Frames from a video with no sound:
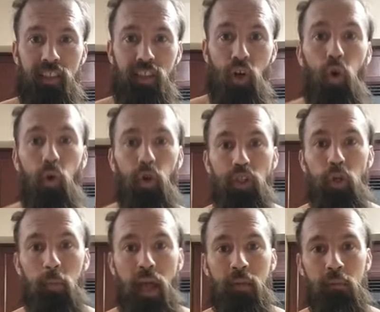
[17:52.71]
Who are you
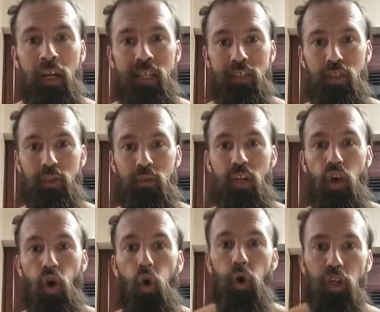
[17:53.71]
paying money to?
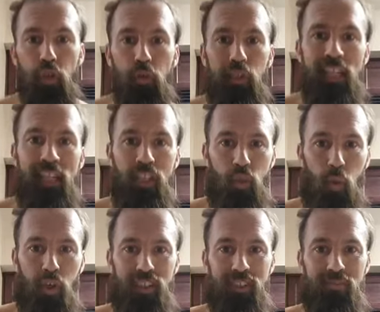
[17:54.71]
Who are you leaning
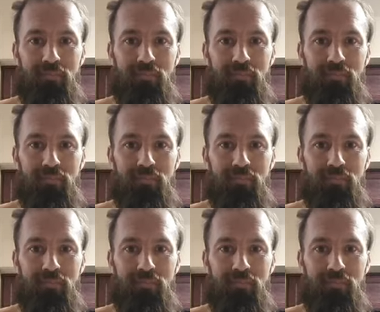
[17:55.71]
towards?